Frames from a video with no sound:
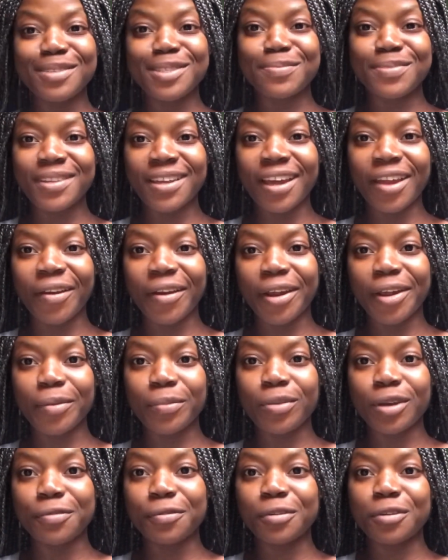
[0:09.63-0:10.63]
is Bina
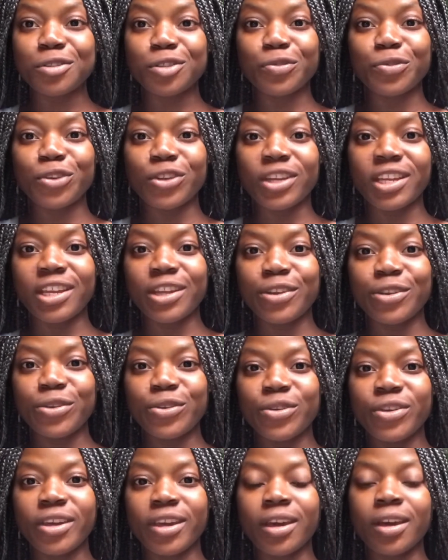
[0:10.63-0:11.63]
Kerekebuna for those of you that are
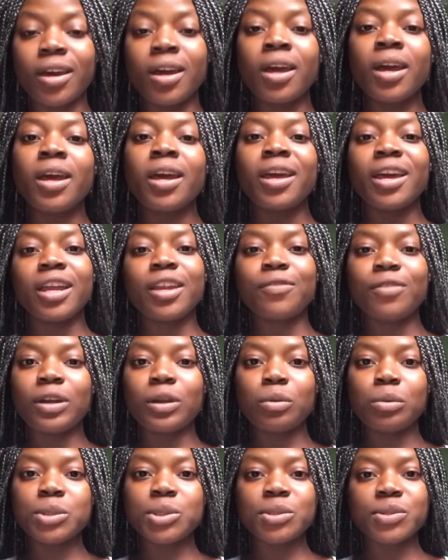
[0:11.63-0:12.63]
new here, and if you're
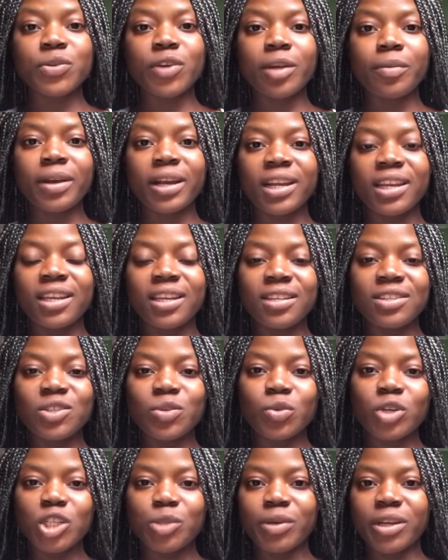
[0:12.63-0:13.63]
an old subscriber clicking
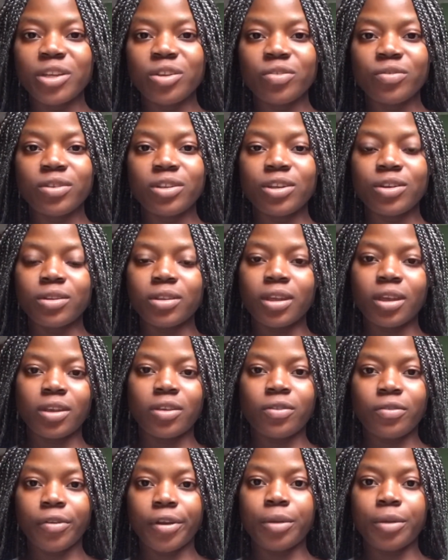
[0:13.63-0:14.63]
to watch my new video,
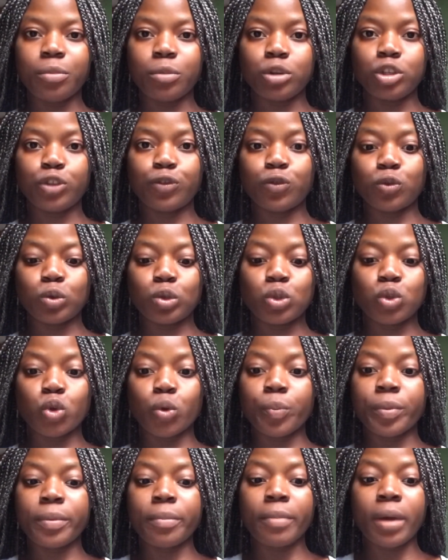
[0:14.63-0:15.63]
thank you very much for
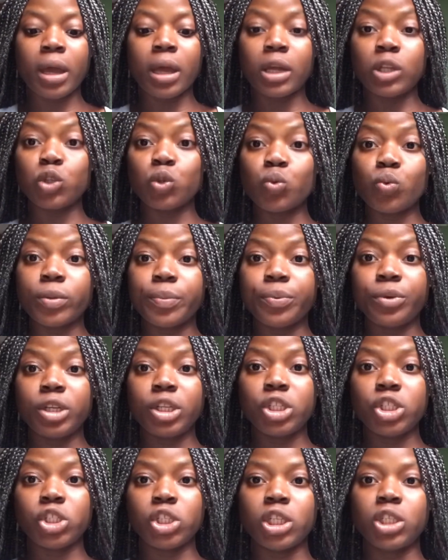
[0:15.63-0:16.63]
stopping by. I do
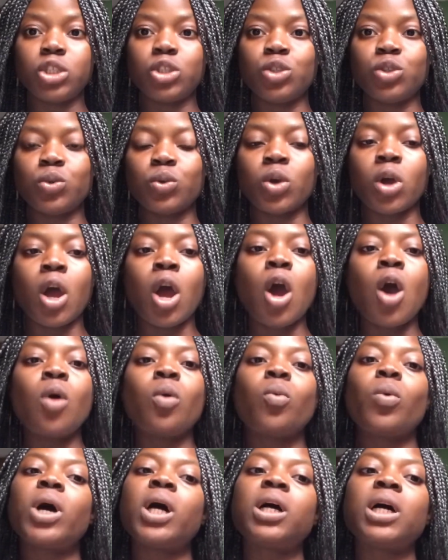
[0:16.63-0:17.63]
appreciate you.
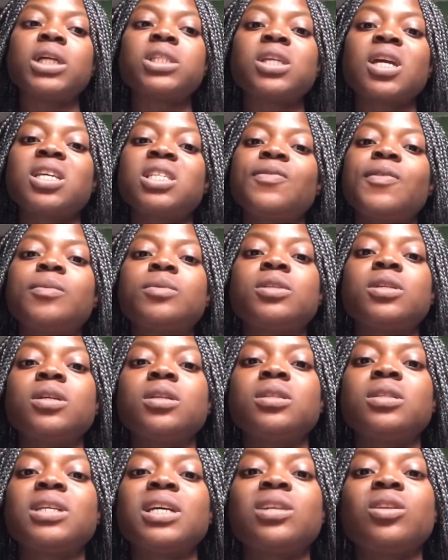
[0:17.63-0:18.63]
Well, as you can see from
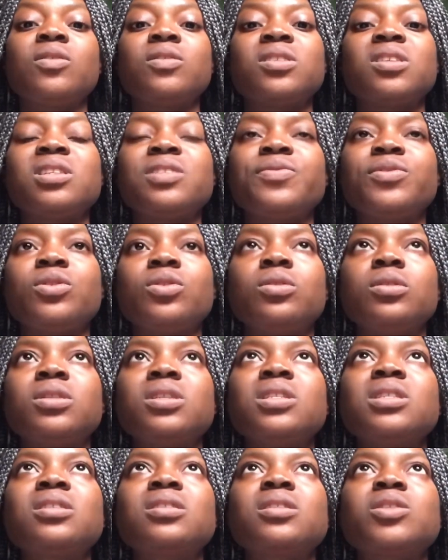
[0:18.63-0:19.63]
the title of today's video,
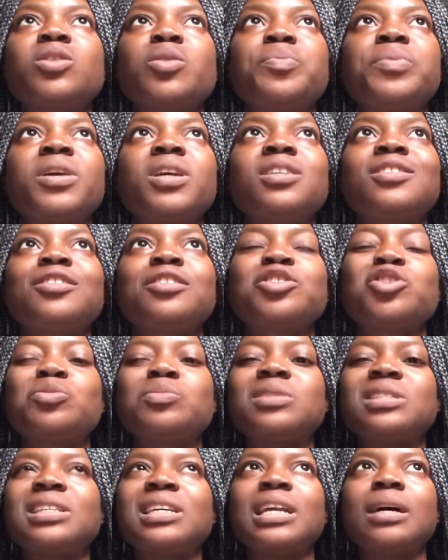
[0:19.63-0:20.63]
this topic is not
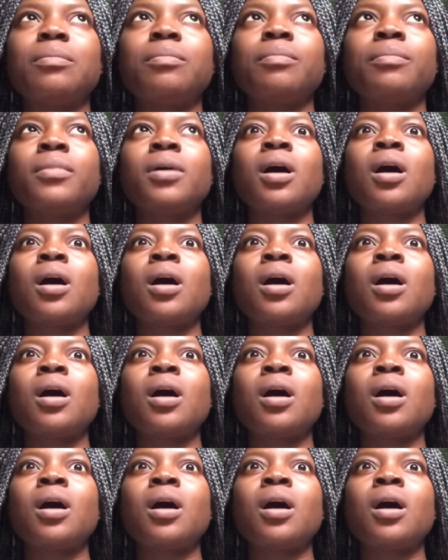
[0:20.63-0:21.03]
something that I'm